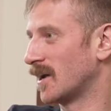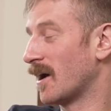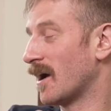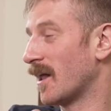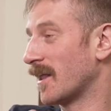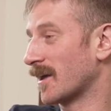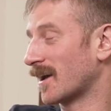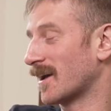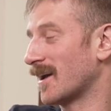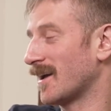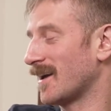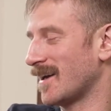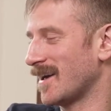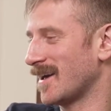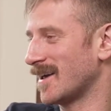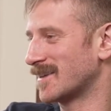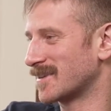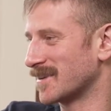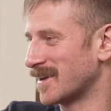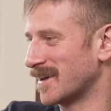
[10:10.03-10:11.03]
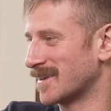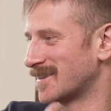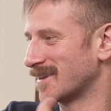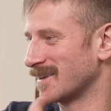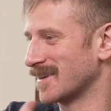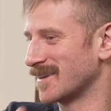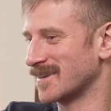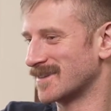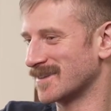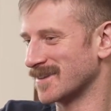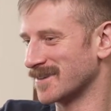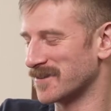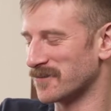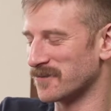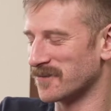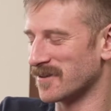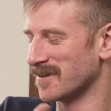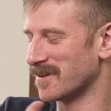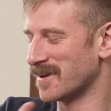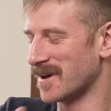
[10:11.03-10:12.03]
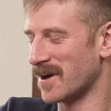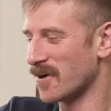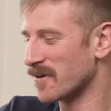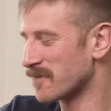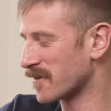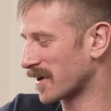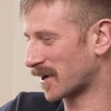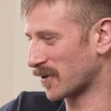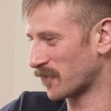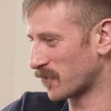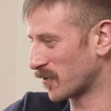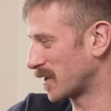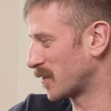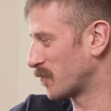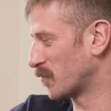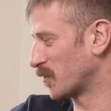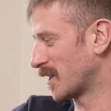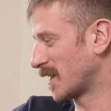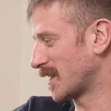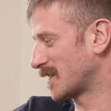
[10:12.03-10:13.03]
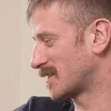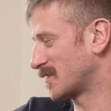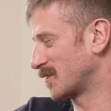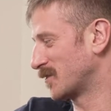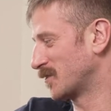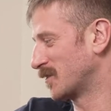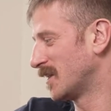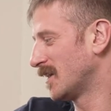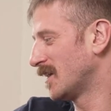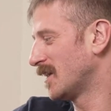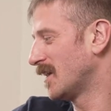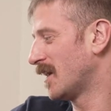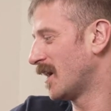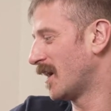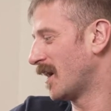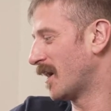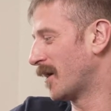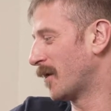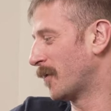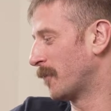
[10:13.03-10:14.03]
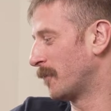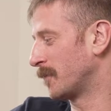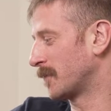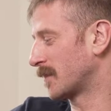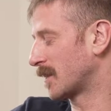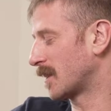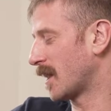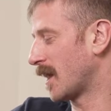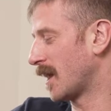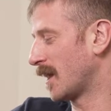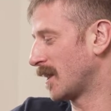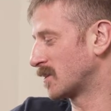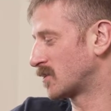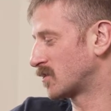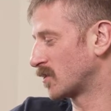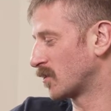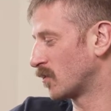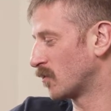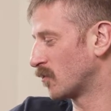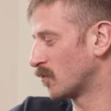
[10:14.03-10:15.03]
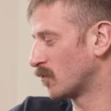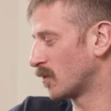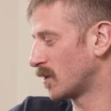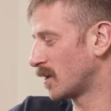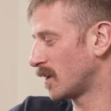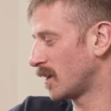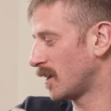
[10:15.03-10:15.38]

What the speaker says: It's a narrative I can really relate to, and so.